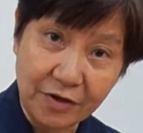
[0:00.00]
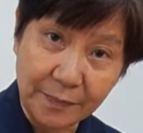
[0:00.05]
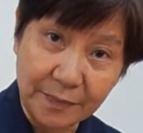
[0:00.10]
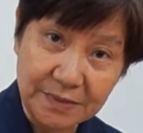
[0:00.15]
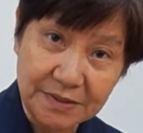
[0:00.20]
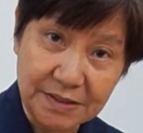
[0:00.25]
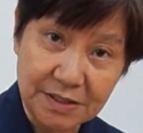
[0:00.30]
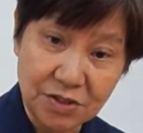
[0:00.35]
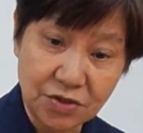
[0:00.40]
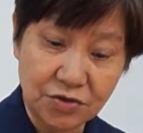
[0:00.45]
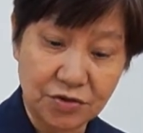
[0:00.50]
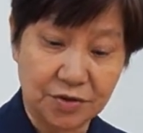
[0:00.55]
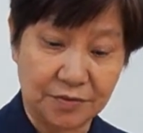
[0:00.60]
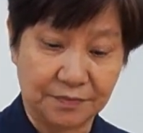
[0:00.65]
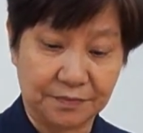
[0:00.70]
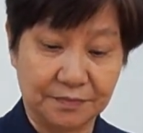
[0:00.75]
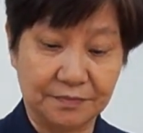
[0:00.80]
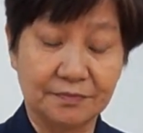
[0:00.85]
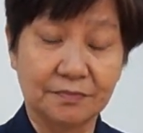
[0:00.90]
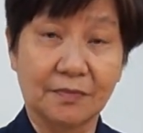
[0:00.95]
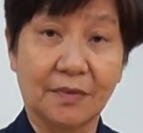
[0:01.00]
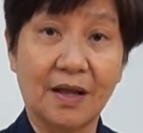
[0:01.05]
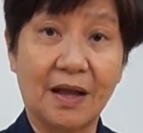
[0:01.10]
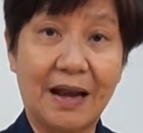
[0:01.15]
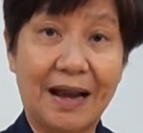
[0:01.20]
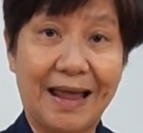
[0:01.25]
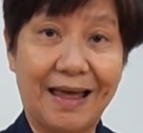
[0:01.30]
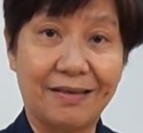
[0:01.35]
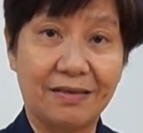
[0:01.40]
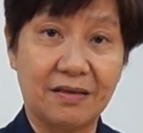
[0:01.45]
position
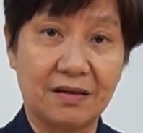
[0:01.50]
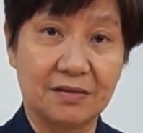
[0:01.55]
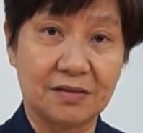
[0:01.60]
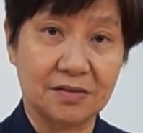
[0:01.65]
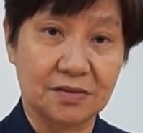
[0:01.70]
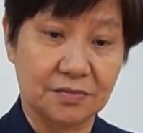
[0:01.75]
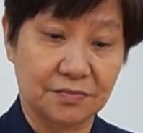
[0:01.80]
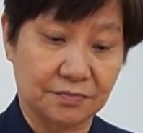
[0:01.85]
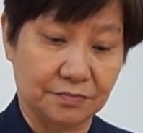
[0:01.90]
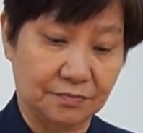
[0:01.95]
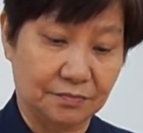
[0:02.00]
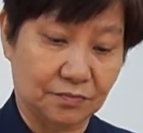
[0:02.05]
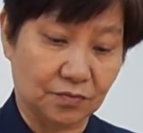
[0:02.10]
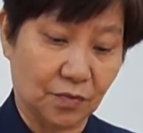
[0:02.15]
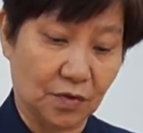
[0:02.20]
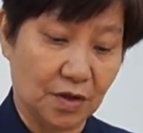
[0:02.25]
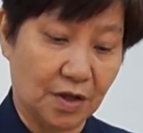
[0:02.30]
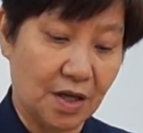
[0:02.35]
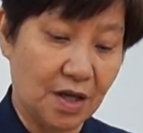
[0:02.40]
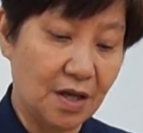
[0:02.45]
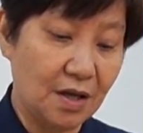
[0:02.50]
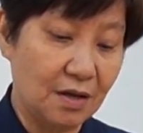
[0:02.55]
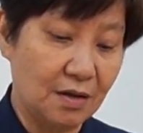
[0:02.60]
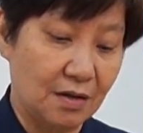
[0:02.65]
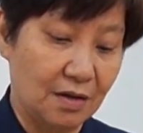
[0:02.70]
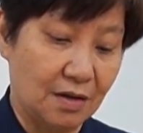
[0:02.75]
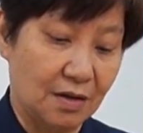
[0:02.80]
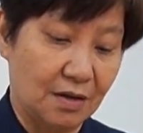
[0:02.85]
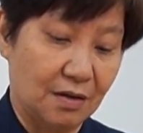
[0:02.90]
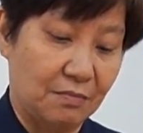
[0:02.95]
like this. Okay,
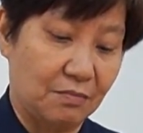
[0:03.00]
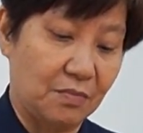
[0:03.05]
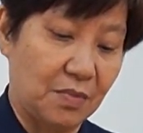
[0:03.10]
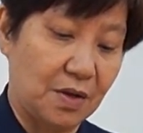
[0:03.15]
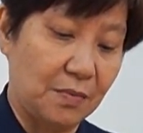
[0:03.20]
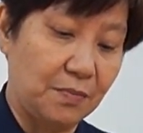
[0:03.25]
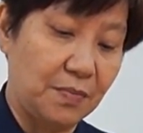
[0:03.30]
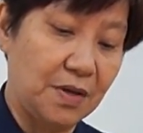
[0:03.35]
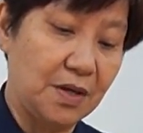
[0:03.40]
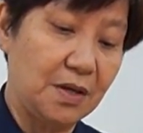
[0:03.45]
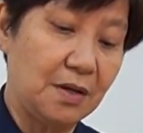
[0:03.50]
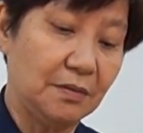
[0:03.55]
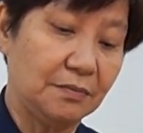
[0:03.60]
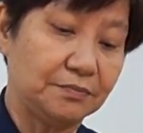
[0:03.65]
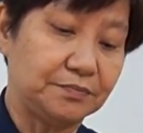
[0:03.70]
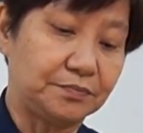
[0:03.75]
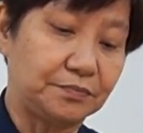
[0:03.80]
maybe,